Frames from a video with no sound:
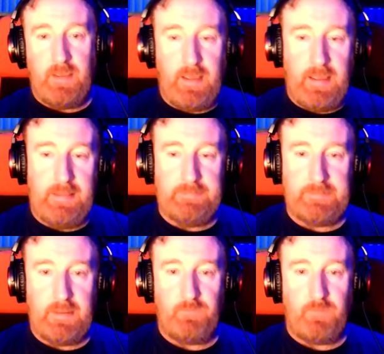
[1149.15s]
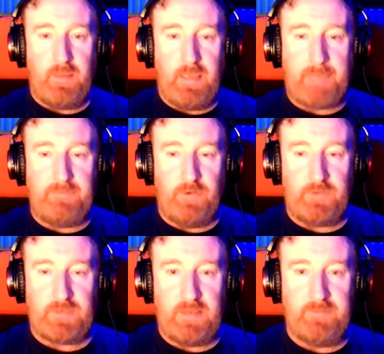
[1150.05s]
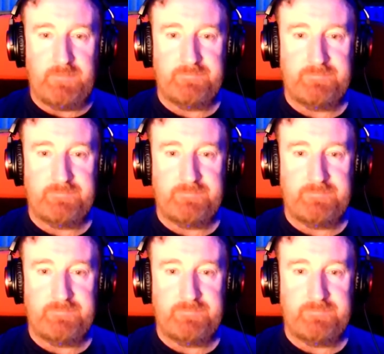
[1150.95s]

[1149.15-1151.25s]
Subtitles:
And happy voiceover.